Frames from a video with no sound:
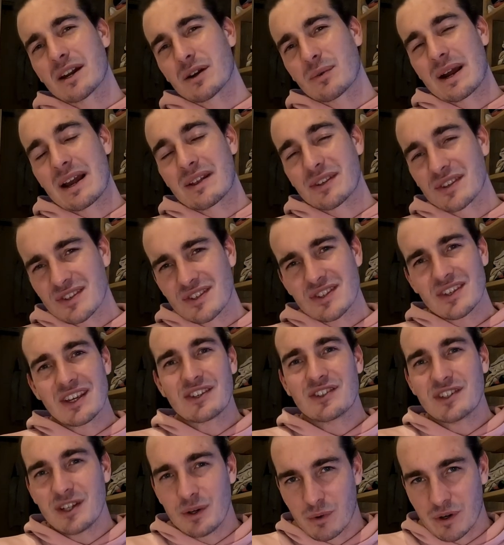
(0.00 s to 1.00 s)
at around
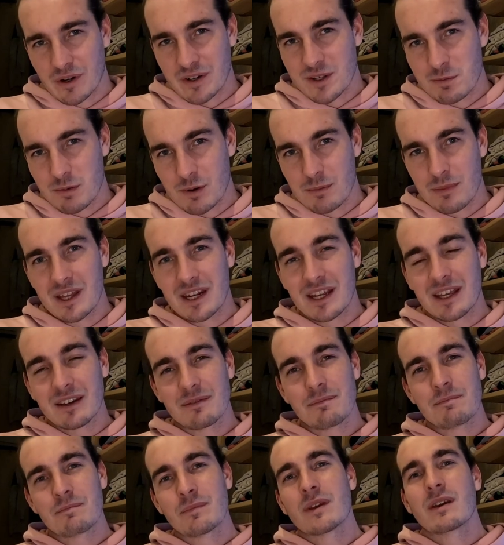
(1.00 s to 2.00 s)
60 words per
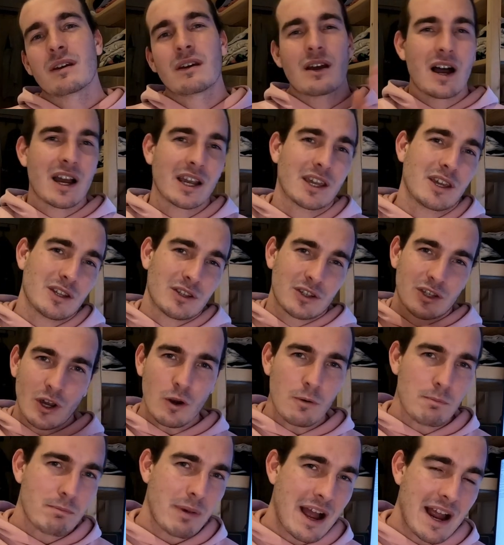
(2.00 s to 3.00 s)
minute, I could
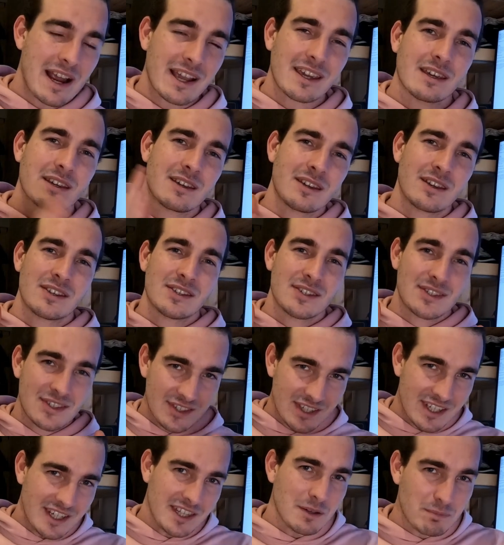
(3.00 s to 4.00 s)
go back,
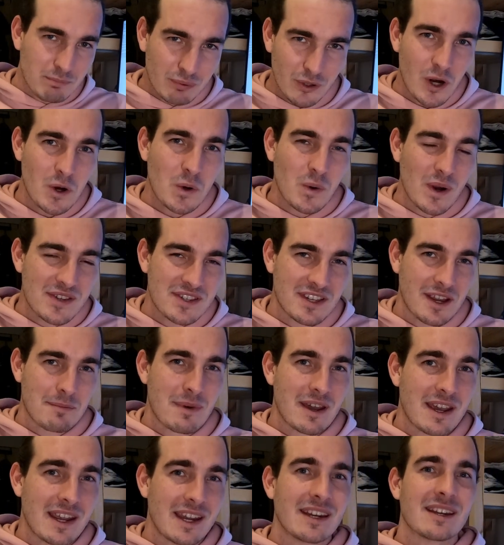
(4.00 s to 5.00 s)
see the progress I
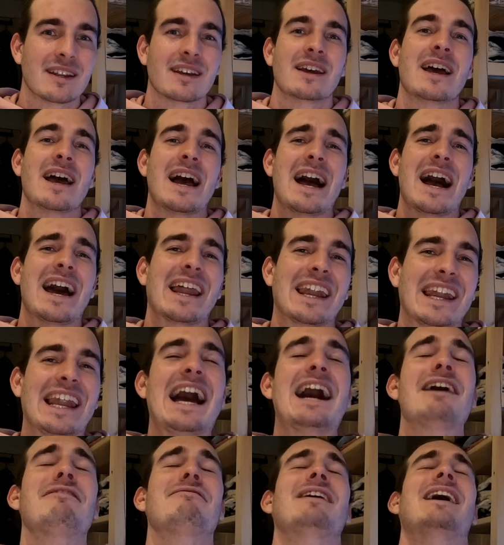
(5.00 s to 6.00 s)
made, and
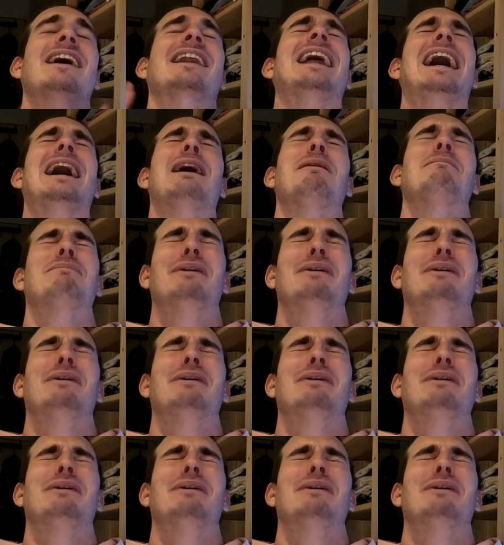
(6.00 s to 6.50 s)
laugh at how